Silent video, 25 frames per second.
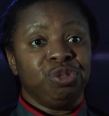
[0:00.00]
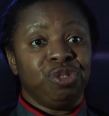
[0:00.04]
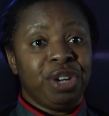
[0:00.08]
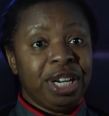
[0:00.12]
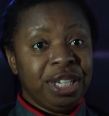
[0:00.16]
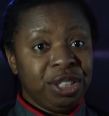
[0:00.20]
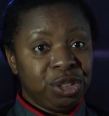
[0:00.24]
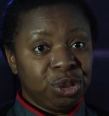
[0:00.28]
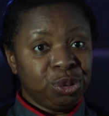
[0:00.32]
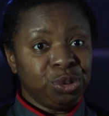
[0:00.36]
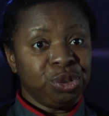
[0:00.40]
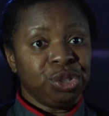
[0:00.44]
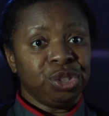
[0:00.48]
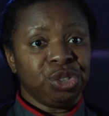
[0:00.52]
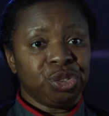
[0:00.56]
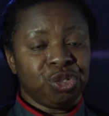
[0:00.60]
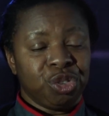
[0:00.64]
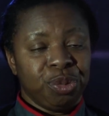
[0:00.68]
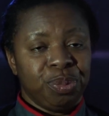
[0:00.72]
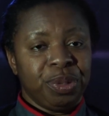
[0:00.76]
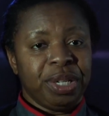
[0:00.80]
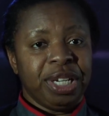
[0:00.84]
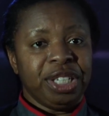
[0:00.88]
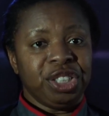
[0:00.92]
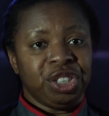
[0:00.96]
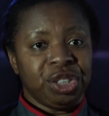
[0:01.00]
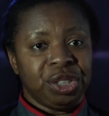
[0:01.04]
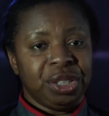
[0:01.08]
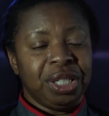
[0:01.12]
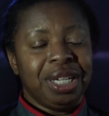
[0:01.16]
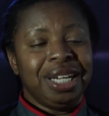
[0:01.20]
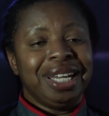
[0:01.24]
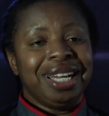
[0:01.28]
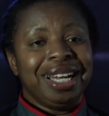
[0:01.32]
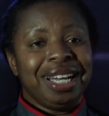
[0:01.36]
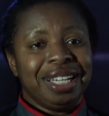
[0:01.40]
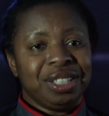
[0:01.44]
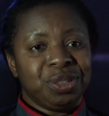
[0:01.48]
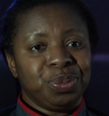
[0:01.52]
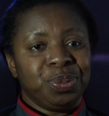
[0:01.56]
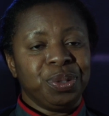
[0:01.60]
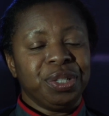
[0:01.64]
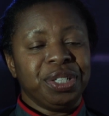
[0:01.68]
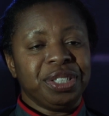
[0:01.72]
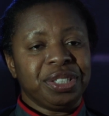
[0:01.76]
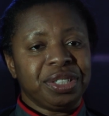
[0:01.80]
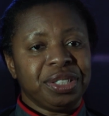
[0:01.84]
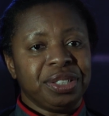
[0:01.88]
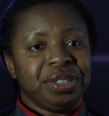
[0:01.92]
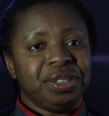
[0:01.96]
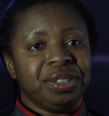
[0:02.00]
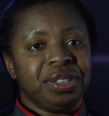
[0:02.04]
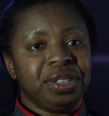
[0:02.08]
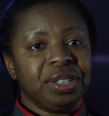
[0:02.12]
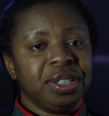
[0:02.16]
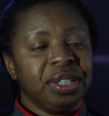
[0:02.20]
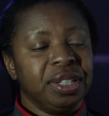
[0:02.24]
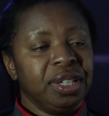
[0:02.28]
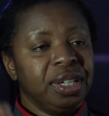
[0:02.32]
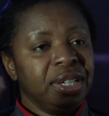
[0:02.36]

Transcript: racial discrimination, has worsened.